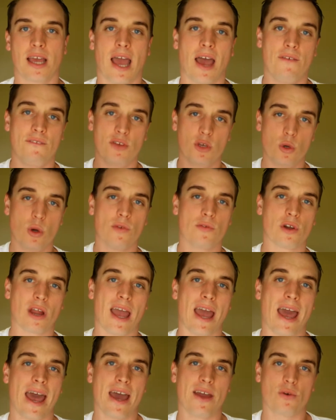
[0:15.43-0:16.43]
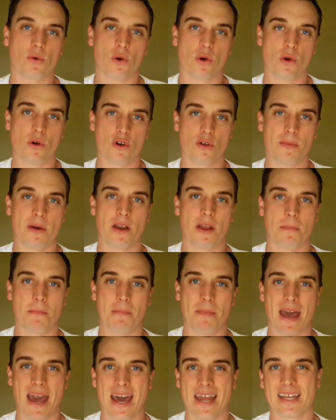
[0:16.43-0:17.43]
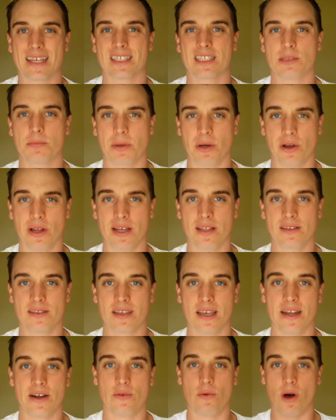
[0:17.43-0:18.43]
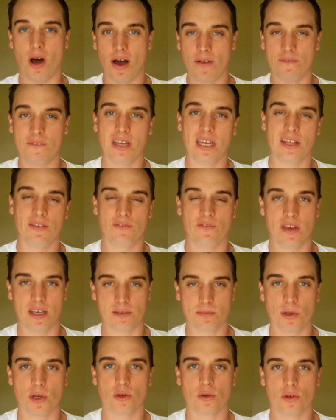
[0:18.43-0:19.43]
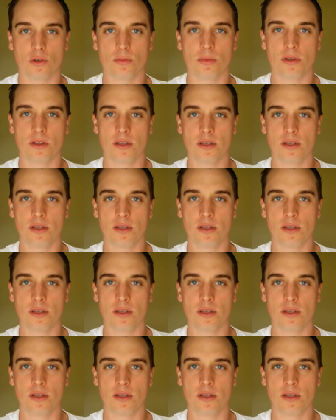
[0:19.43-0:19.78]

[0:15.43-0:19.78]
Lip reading: Have you ever had or heard about a bad experience in a raw feeding Facebook group?